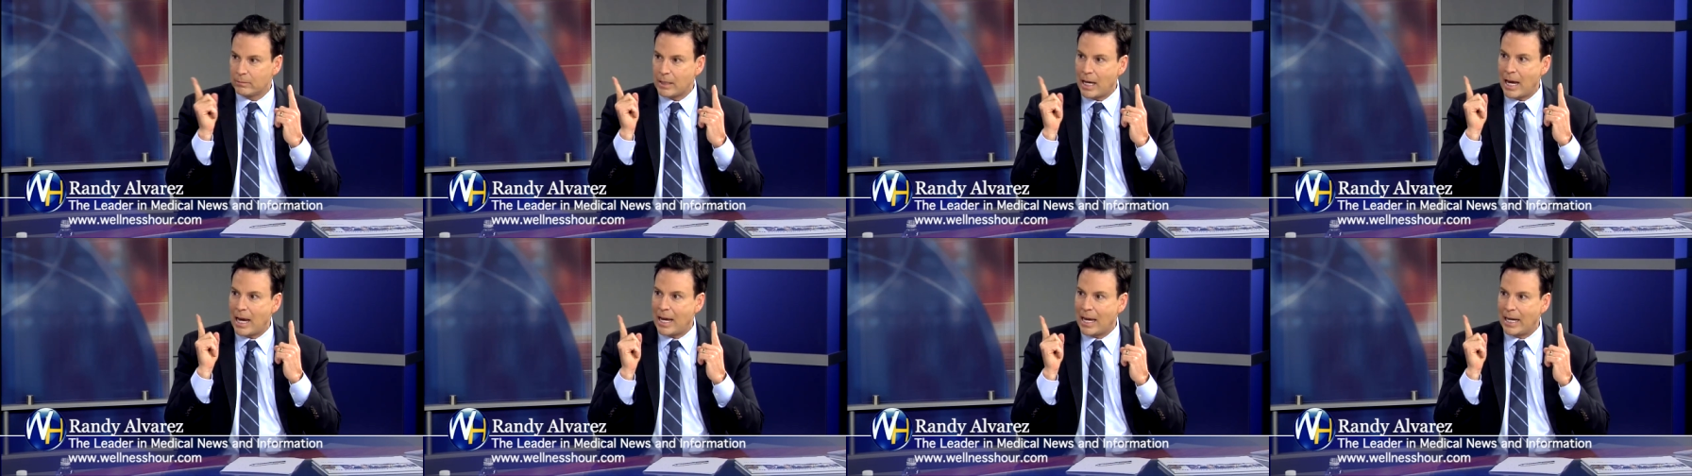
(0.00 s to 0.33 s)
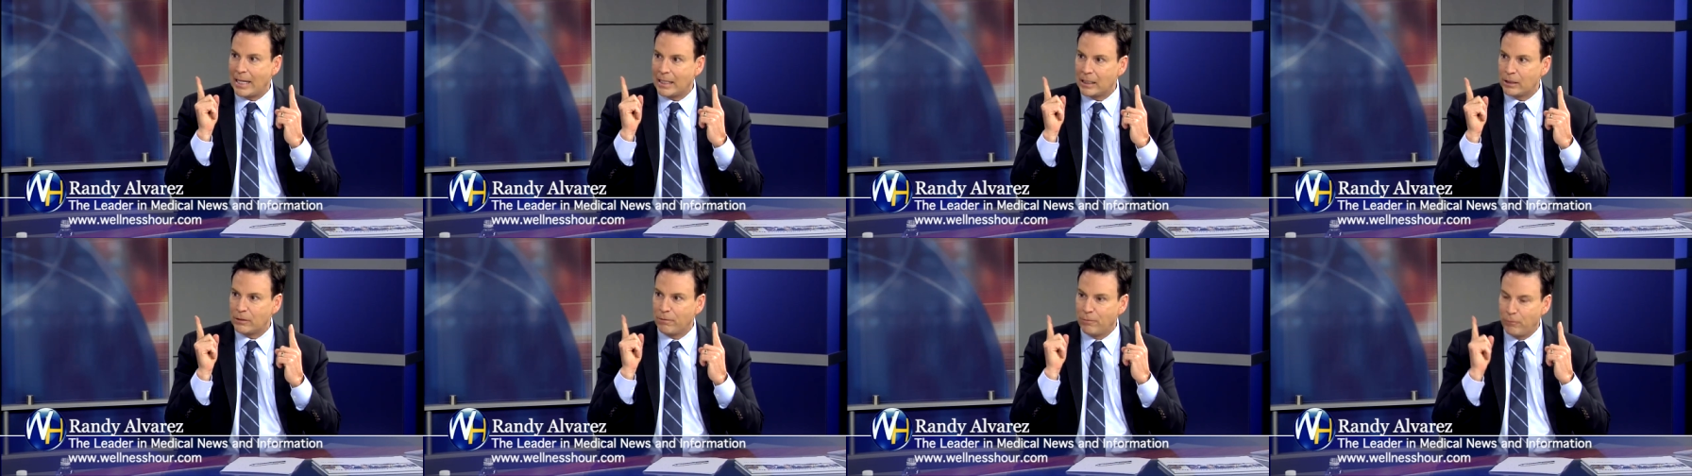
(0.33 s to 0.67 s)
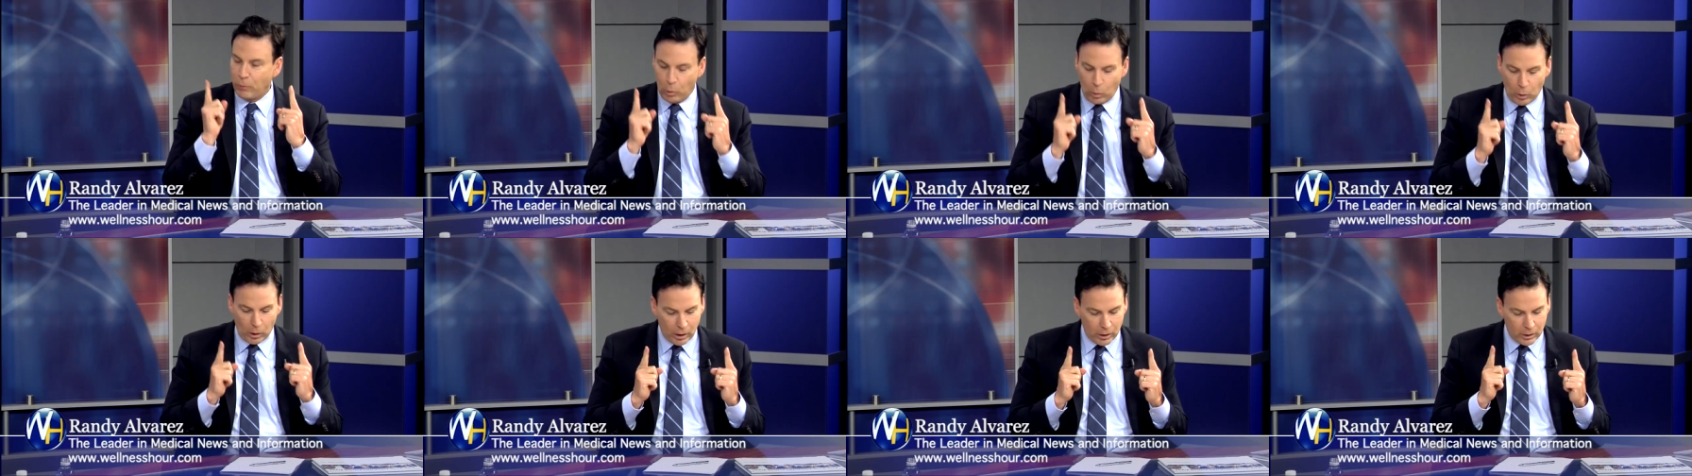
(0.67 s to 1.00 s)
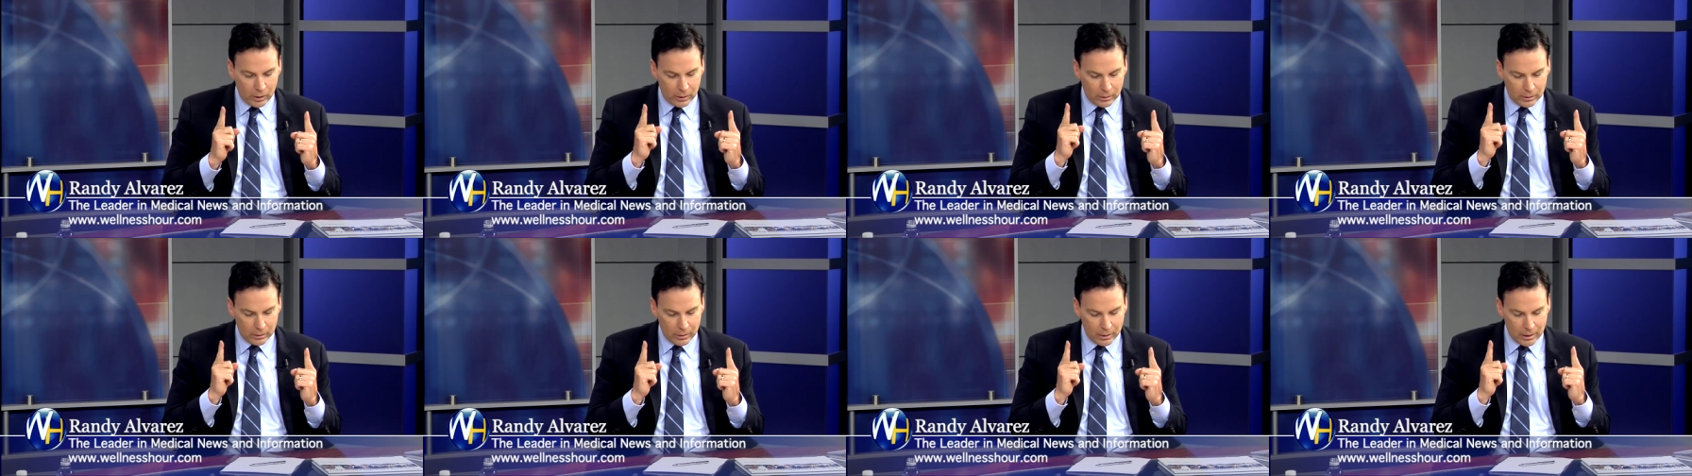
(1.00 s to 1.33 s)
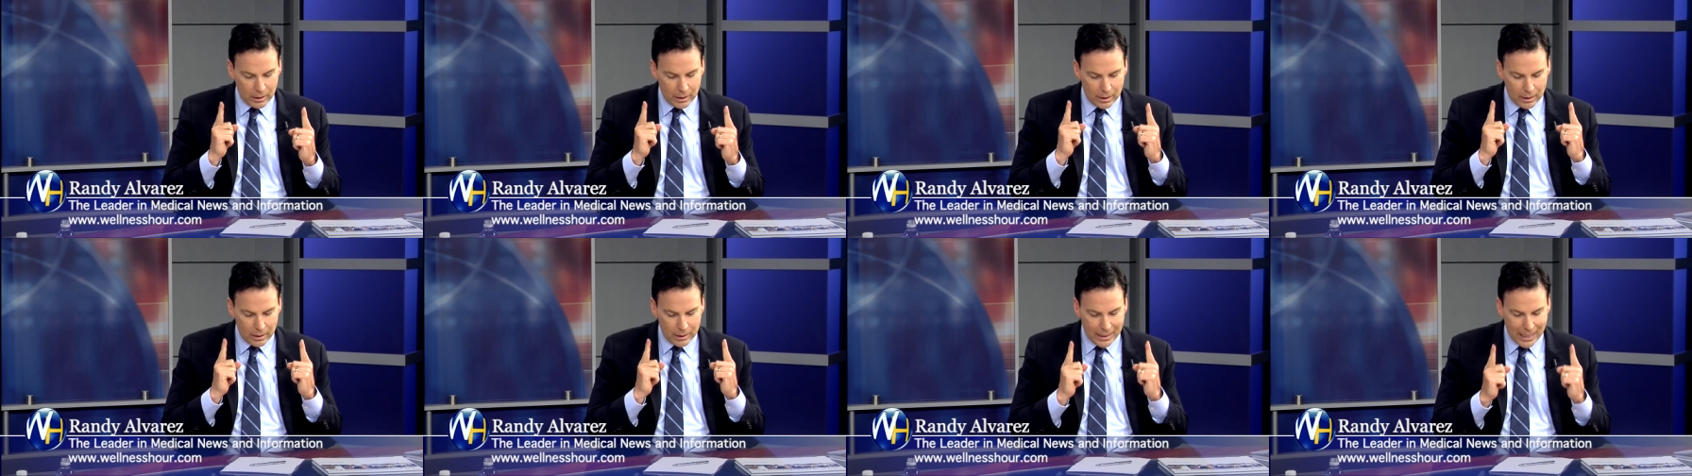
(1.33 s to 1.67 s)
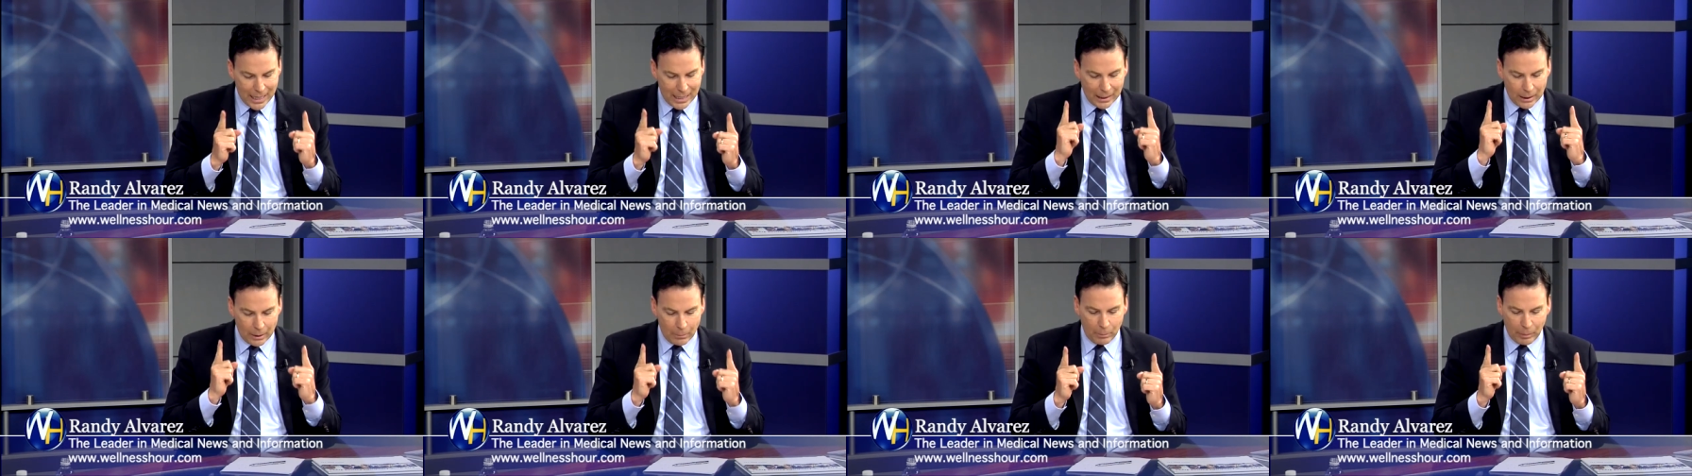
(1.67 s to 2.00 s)
I guess, four
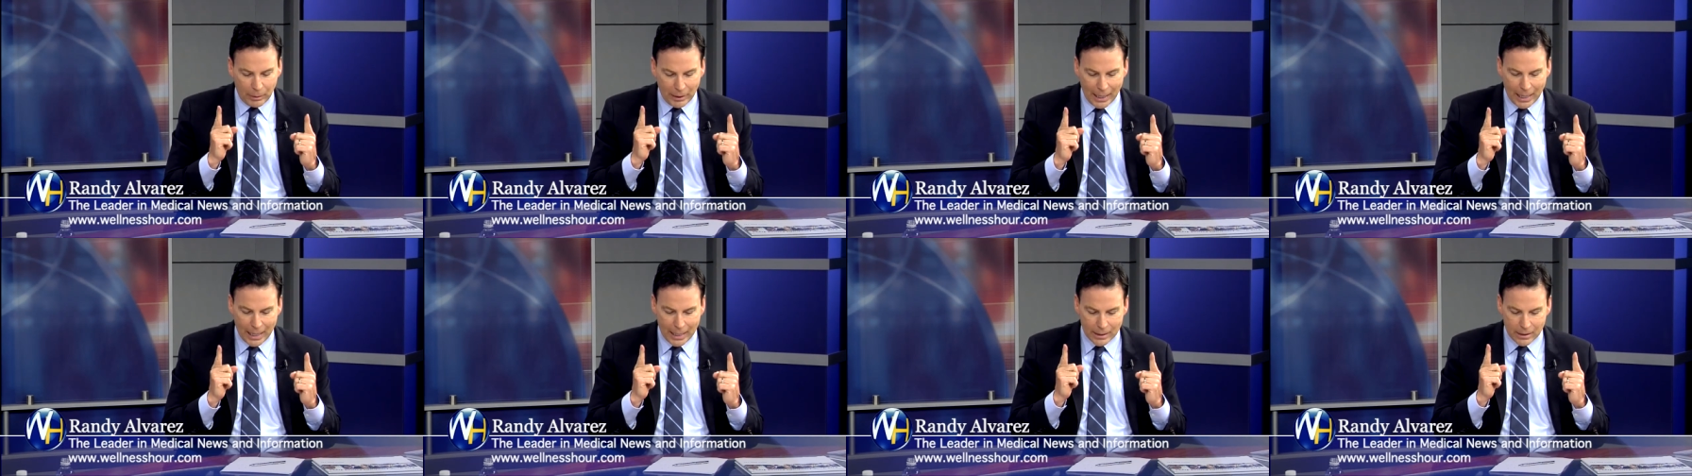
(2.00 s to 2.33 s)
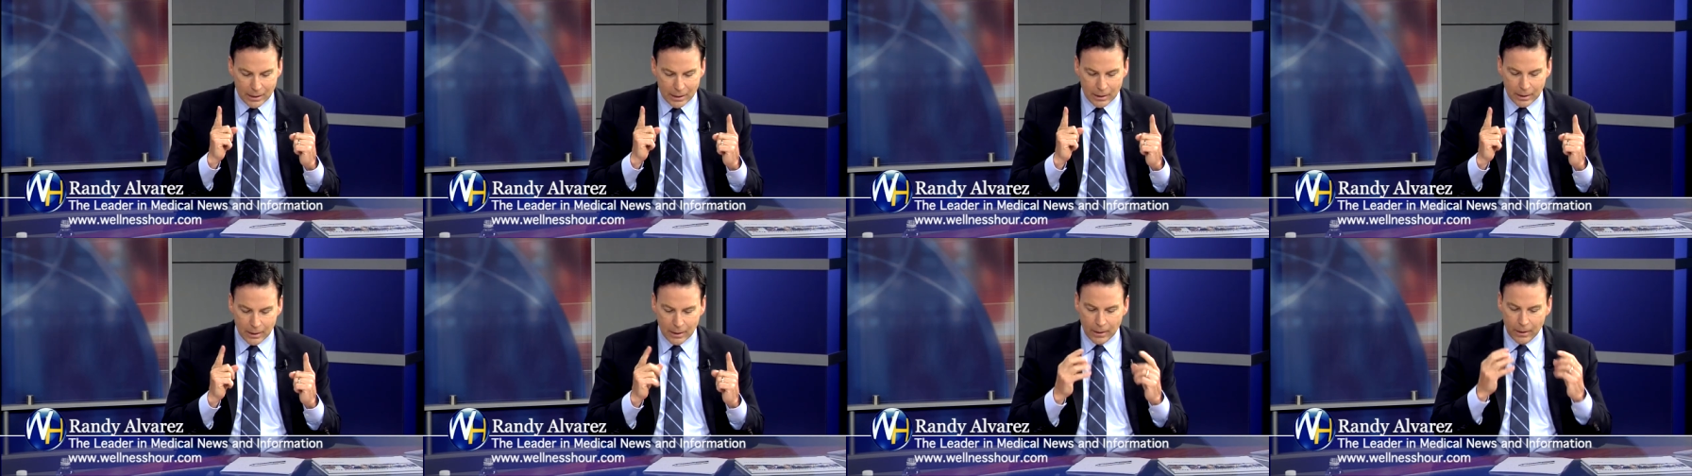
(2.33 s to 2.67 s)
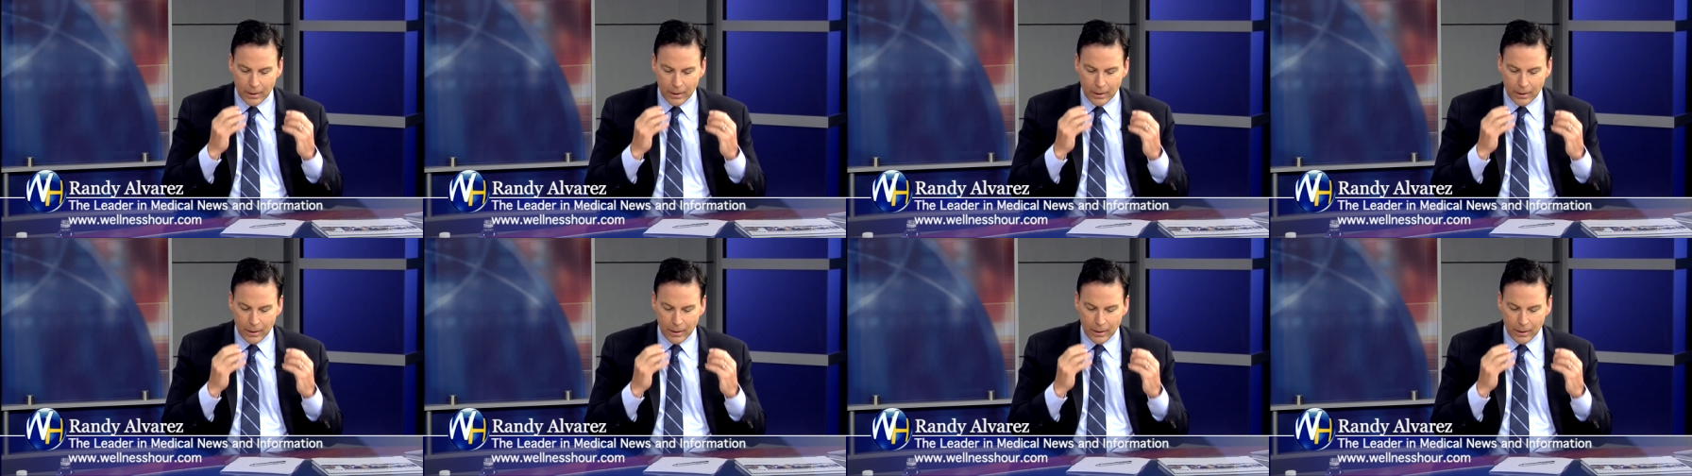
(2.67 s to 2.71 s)
dental implants,